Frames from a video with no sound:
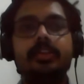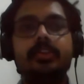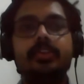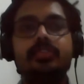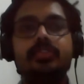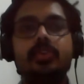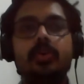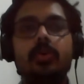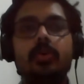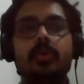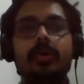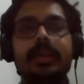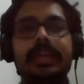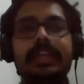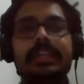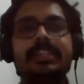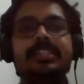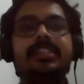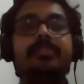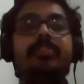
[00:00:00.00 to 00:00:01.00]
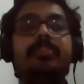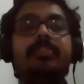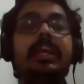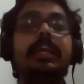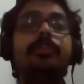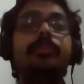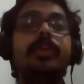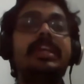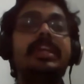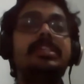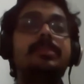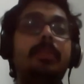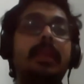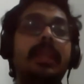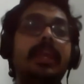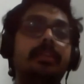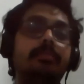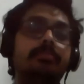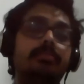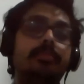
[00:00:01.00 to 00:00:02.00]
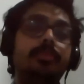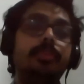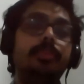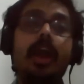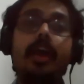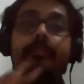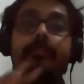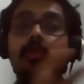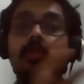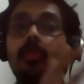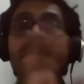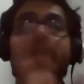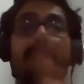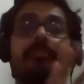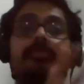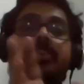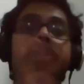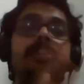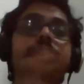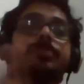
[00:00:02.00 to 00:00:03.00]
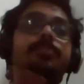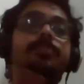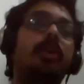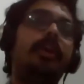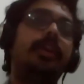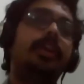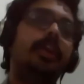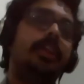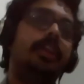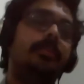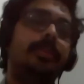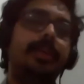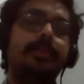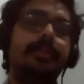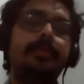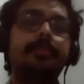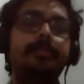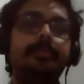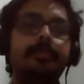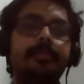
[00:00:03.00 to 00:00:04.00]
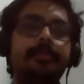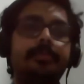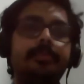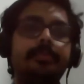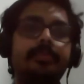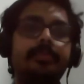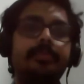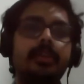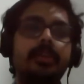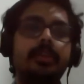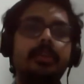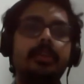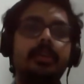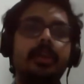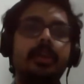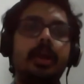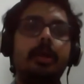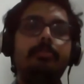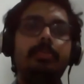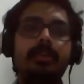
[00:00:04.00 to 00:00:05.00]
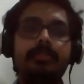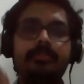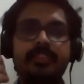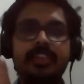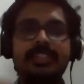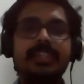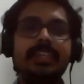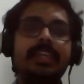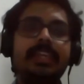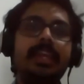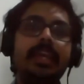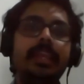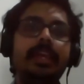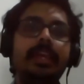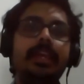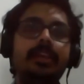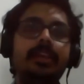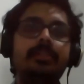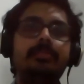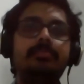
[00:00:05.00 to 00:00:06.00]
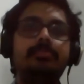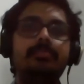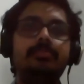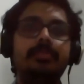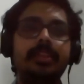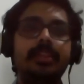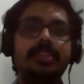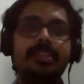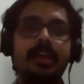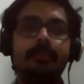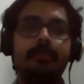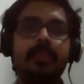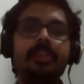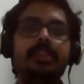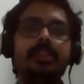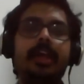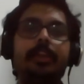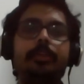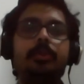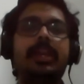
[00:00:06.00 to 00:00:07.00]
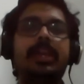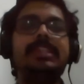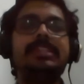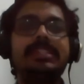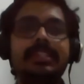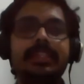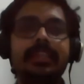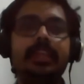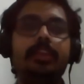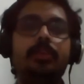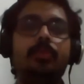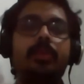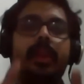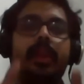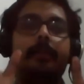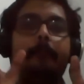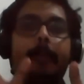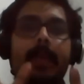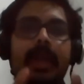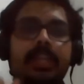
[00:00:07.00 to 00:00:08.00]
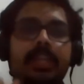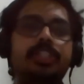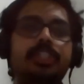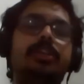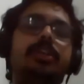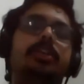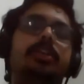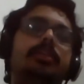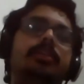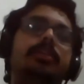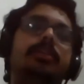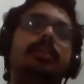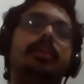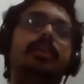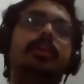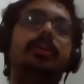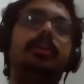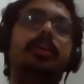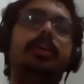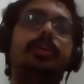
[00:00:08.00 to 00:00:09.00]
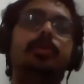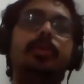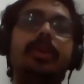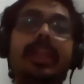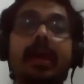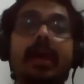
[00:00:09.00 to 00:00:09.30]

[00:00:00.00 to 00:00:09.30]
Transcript: So it is difficult to explain. You have no reference point anywhere. But physically, it's something that you can see, you can measure, you can